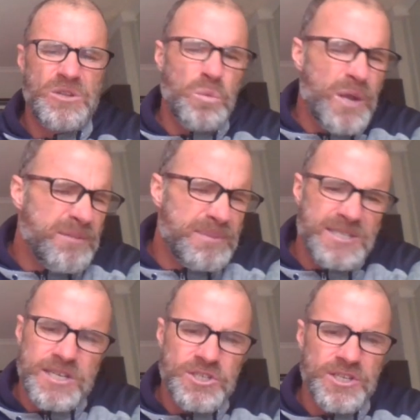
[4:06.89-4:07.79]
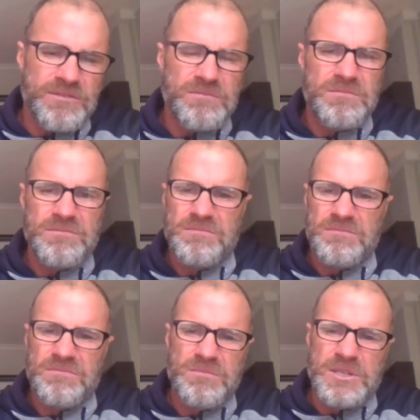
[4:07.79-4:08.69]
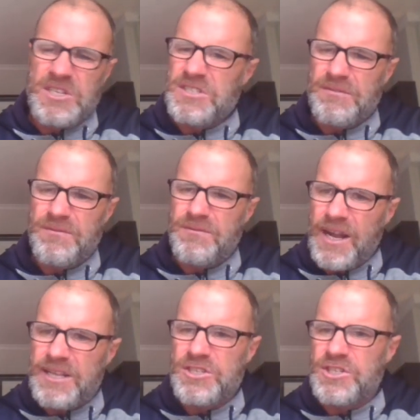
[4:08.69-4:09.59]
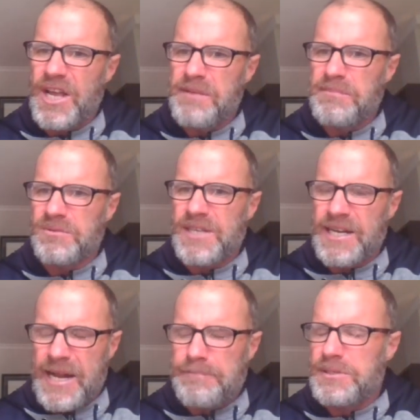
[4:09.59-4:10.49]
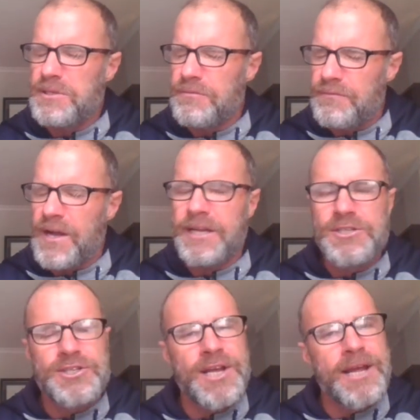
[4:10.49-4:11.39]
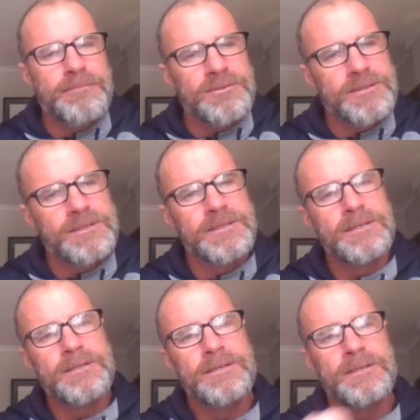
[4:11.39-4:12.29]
the wing position, which is a fucking shambles, an absolute fucking shambles?